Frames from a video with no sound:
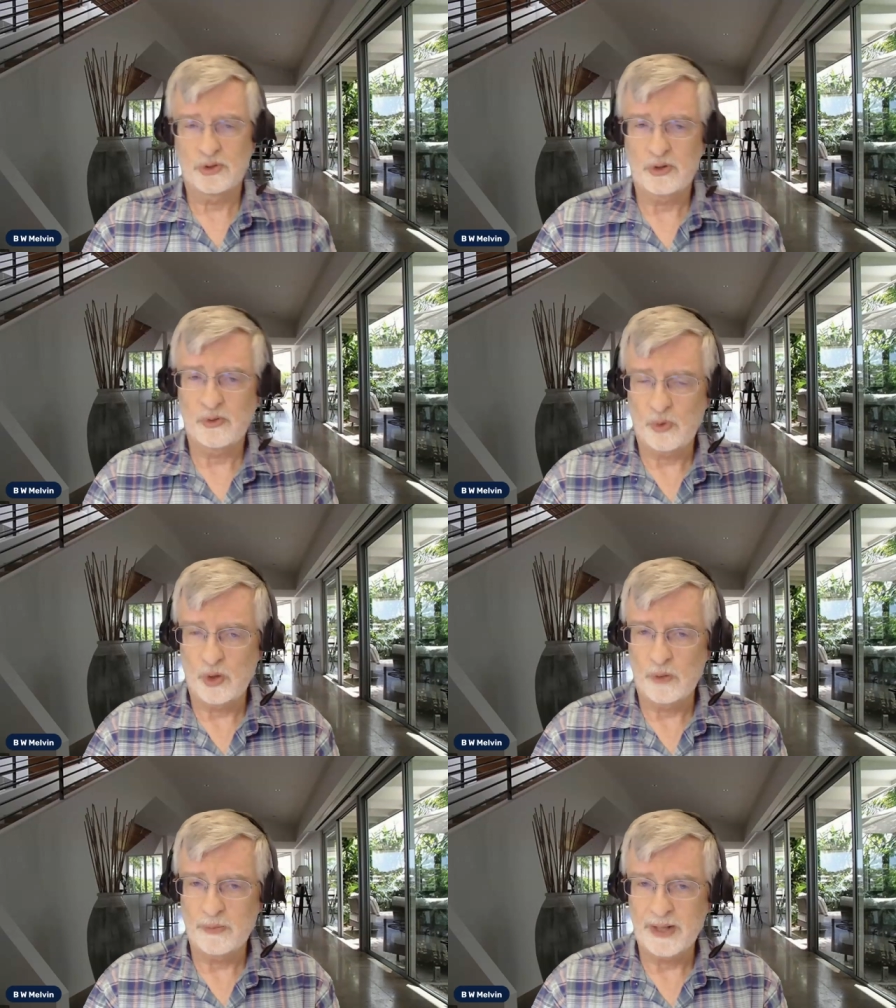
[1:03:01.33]
to the
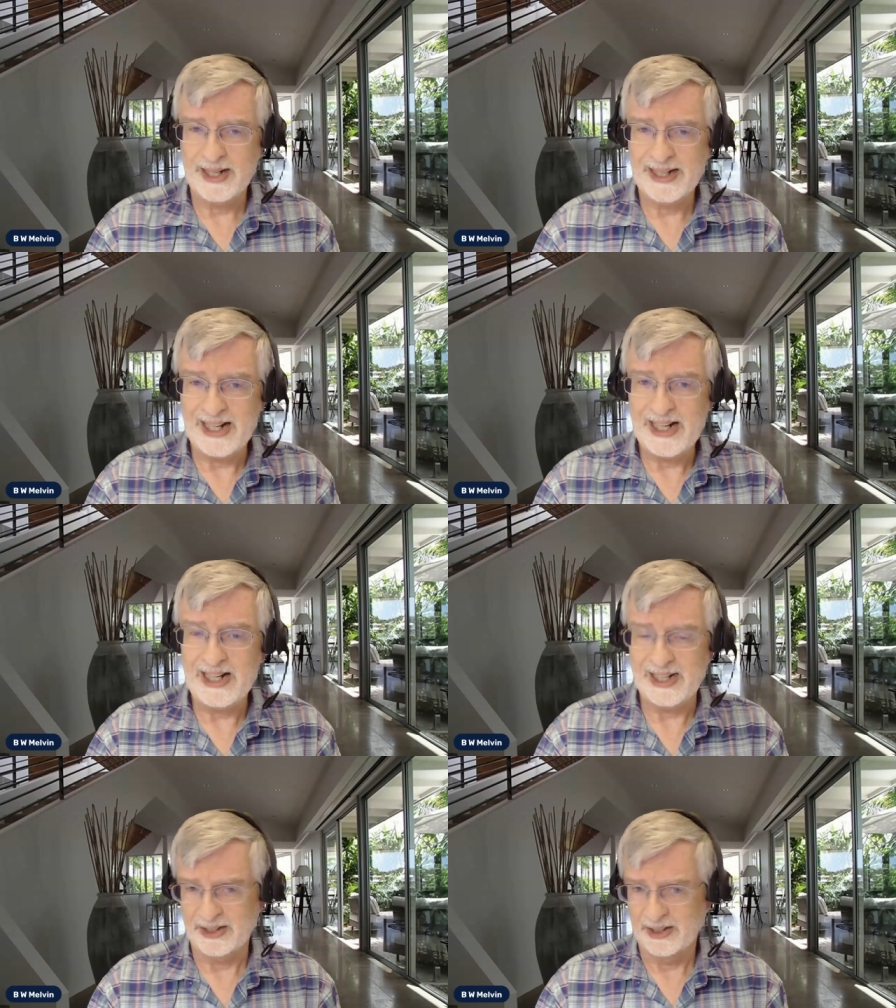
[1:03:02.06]
form that
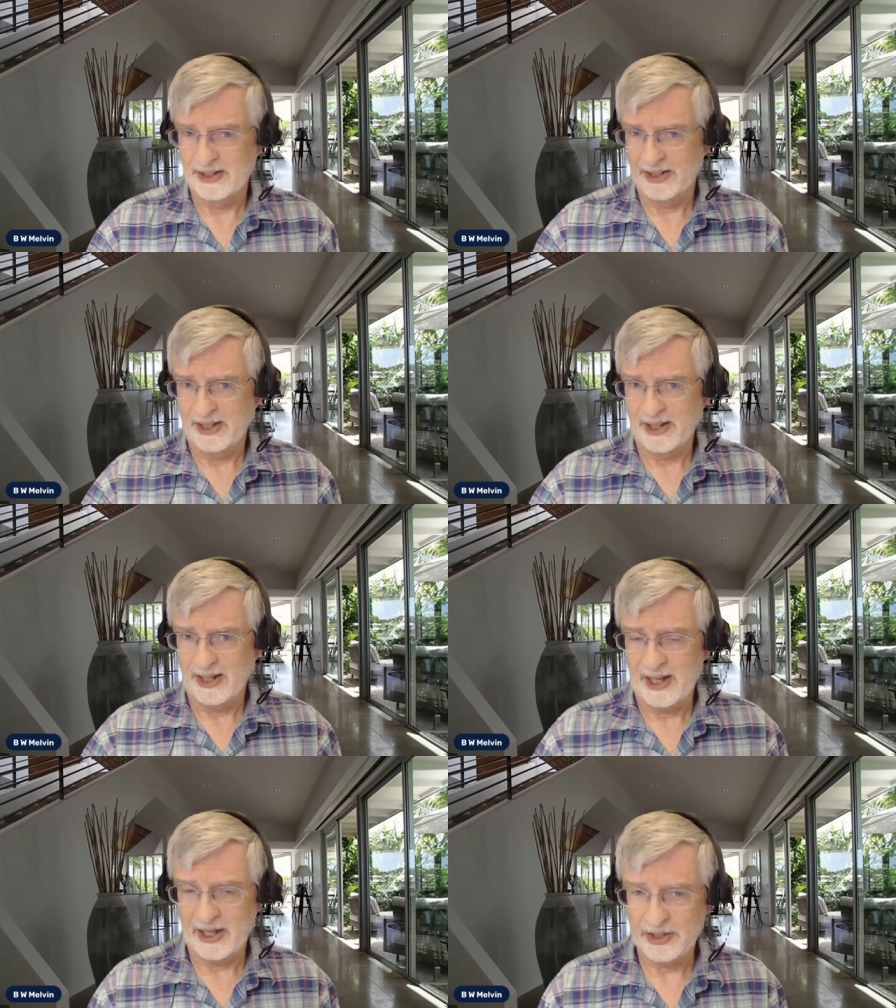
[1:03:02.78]
God
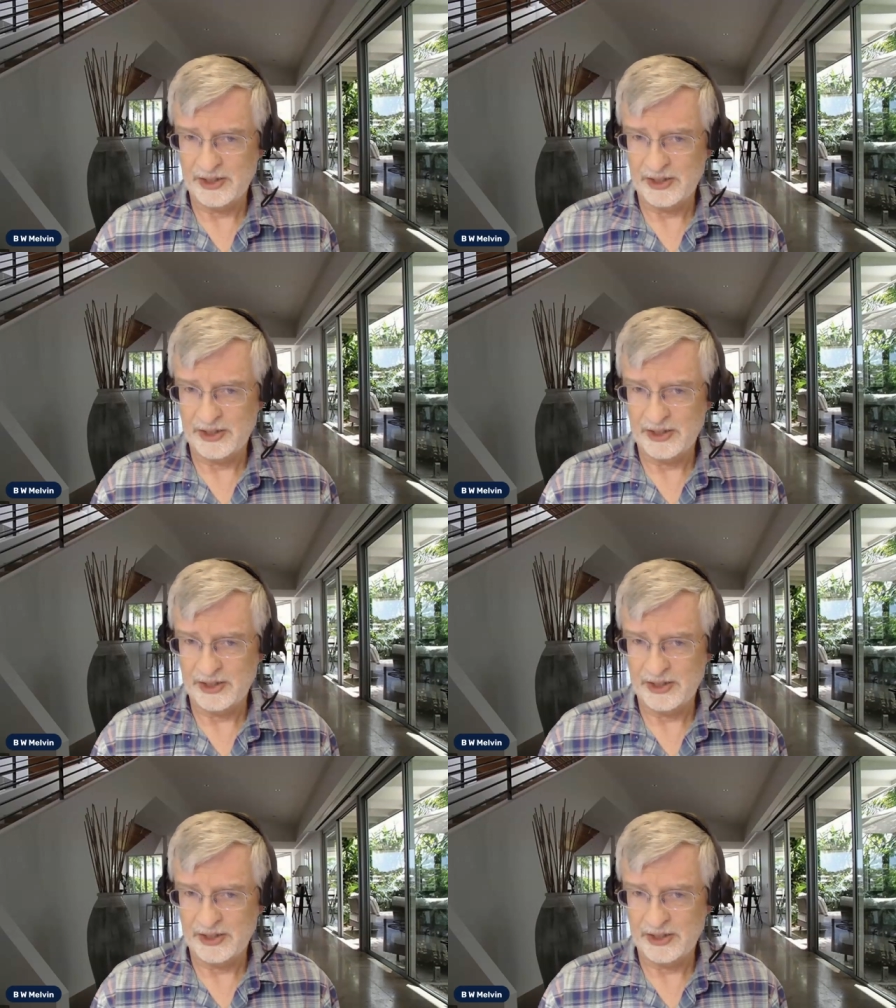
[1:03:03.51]
has